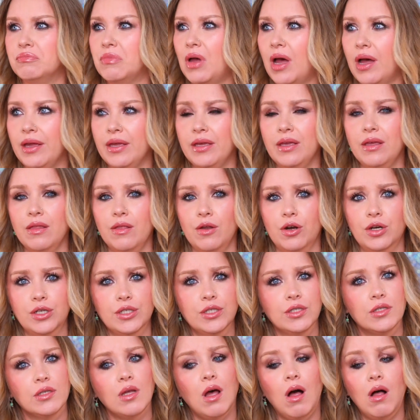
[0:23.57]
I either
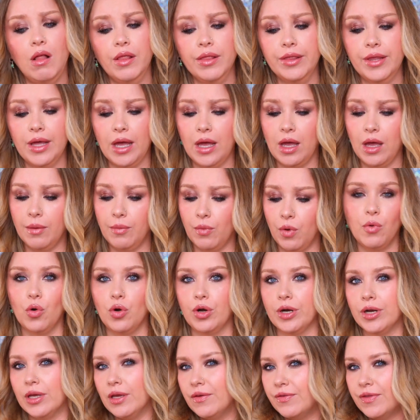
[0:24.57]
sold them
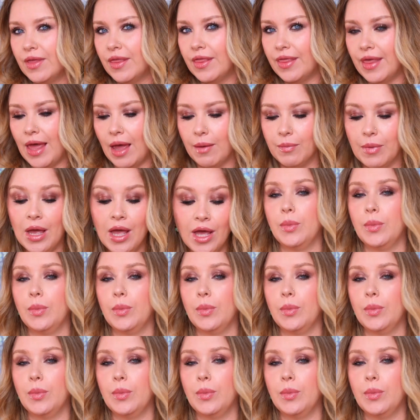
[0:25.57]
or gifted them,